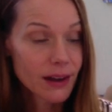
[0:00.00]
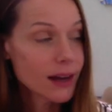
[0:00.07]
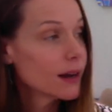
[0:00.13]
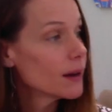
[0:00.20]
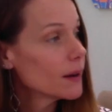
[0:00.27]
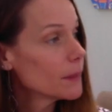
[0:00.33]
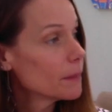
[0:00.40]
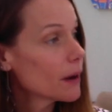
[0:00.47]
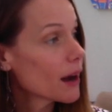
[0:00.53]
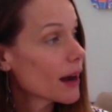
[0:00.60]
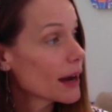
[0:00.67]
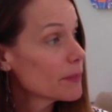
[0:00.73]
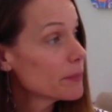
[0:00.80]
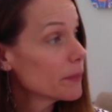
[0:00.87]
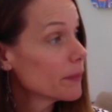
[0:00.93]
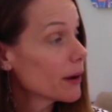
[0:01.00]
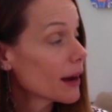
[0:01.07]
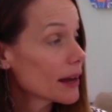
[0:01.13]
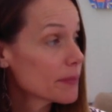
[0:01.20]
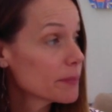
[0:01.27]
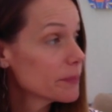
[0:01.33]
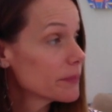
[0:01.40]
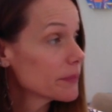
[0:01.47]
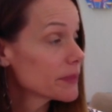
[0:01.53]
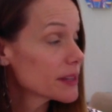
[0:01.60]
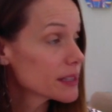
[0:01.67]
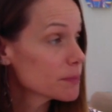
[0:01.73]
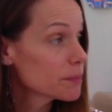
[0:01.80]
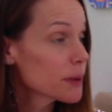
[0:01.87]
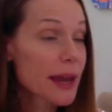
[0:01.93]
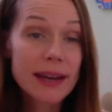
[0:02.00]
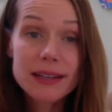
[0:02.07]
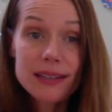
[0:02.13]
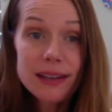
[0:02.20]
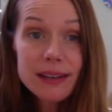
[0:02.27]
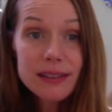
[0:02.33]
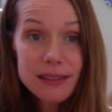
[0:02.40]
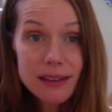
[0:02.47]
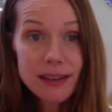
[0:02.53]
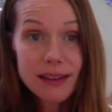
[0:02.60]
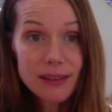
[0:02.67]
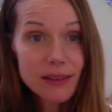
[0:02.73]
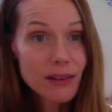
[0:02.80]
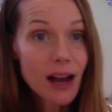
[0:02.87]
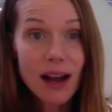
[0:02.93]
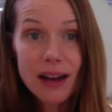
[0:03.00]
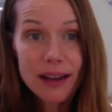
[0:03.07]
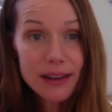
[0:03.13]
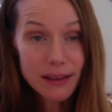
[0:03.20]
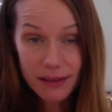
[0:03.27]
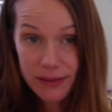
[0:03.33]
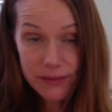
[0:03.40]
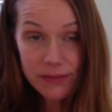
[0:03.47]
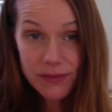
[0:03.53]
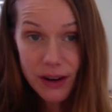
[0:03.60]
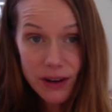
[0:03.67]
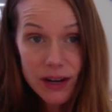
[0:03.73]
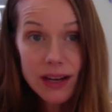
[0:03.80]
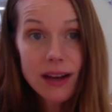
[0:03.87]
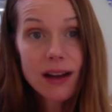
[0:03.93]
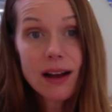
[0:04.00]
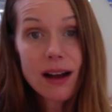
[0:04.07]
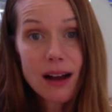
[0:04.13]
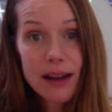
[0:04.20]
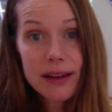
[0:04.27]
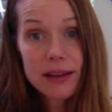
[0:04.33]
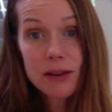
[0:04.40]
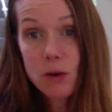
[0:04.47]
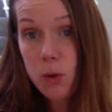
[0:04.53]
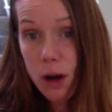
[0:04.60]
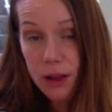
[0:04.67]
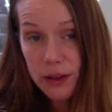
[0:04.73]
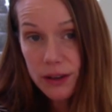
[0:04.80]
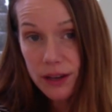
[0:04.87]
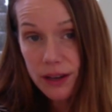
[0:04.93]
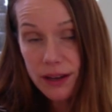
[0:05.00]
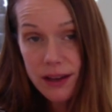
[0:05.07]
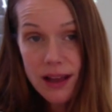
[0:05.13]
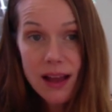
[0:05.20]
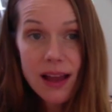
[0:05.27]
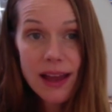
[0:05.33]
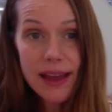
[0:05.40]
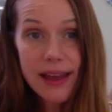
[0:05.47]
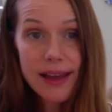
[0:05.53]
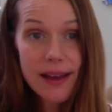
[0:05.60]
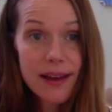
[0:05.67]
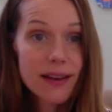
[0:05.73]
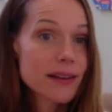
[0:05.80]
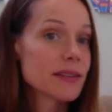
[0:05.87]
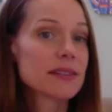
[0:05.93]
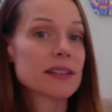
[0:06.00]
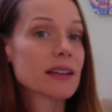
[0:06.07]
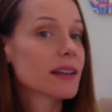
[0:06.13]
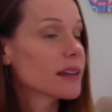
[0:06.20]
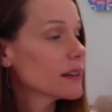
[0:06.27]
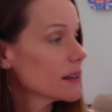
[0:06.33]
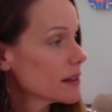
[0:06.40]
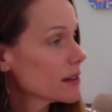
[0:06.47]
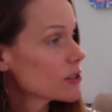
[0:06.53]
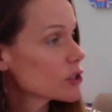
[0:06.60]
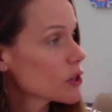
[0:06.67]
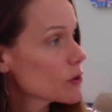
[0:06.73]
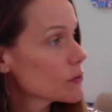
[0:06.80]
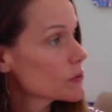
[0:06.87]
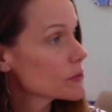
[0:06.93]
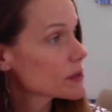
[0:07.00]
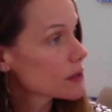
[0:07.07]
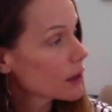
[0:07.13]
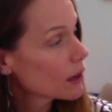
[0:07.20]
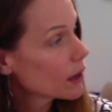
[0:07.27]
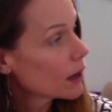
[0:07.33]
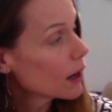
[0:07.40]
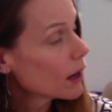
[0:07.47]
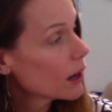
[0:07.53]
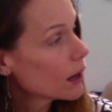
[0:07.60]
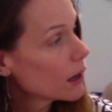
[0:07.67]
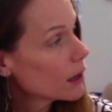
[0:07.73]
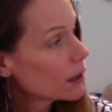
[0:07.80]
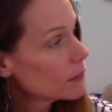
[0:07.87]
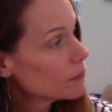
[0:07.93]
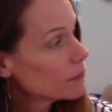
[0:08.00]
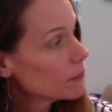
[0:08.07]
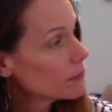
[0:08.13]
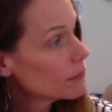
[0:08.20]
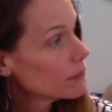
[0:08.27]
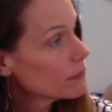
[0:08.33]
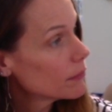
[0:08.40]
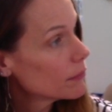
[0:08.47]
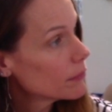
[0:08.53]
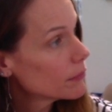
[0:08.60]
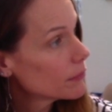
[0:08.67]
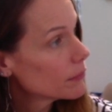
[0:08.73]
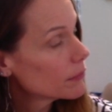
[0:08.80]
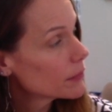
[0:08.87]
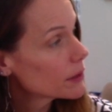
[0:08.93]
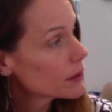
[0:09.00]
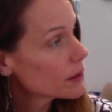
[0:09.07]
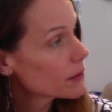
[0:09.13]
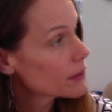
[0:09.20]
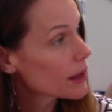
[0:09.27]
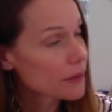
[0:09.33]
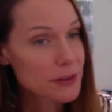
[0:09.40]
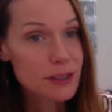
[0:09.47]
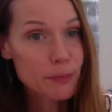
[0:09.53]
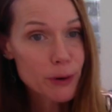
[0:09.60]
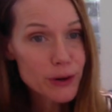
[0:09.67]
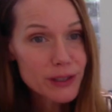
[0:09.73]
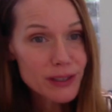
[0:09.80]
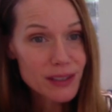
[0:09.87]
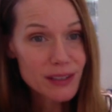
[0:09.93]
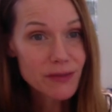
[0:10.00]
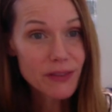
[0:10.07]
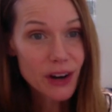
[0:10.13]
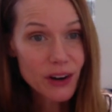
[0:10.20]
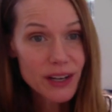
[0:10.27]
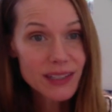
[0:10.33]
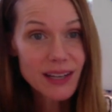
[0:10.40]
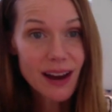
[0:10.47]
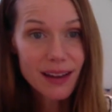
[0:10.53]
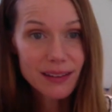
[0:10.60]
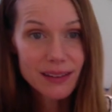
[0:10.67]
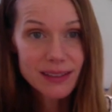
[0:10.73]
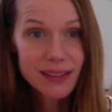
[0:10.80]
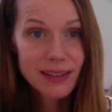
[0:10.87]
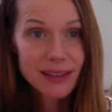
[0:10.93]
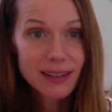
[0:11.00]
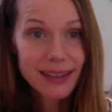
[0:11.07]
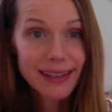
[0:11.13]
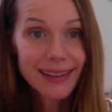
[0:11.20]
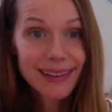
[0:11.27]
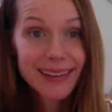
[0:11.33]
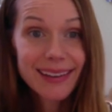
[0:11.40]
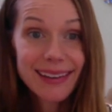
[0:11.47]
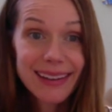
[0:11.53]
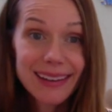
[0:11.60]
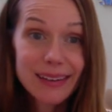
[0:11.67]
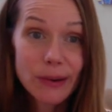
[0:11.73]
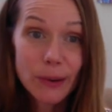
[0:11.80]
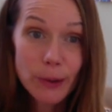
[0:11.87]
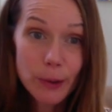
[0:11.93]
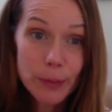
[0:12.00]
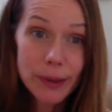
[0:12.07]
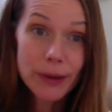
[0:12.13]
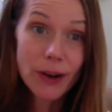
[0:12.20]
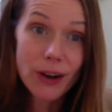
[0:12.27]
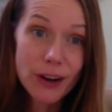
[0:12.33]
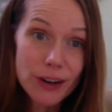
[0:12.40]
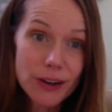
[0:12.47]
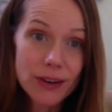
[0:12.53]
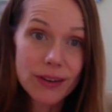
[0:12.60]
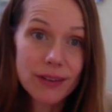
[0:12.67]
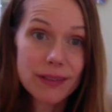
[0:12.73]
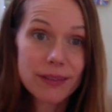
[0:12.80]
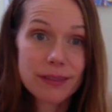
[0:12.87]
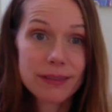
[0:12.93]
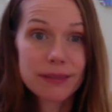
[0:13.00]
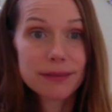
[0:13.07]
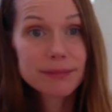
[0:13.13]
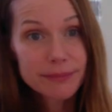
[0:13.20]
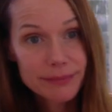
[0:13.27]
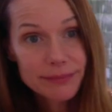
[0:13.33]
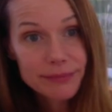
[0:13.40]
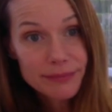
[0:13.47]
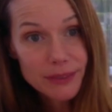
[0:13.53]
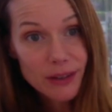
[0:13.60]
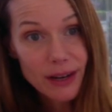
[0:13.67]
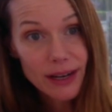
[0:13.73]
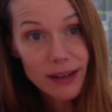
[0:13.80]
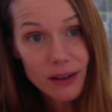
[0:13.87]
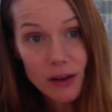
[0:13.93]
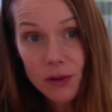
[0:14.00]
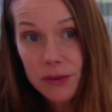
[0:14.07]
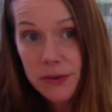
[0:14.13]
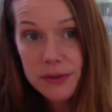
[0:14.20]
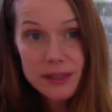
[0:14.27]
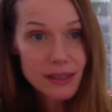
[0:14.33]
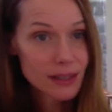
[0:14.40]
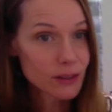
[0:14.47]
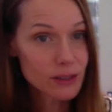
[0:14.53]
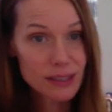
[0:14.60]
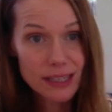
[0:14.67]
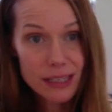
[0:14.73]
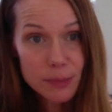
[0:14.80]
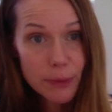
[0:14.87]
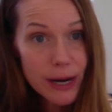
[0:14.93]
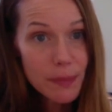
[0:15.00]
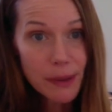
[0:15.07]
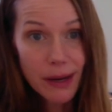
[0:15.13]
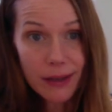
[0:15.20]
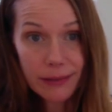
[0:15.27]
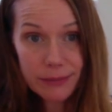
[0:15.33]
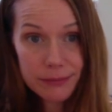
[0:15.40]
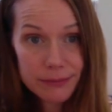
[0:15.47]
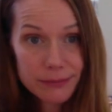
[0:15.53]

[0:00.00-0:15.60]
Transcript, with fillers: Um, I, I, this painting is high, very high quality, and it shows um, that this person is very talented in urban art. All right, all those, it looks like spray paint.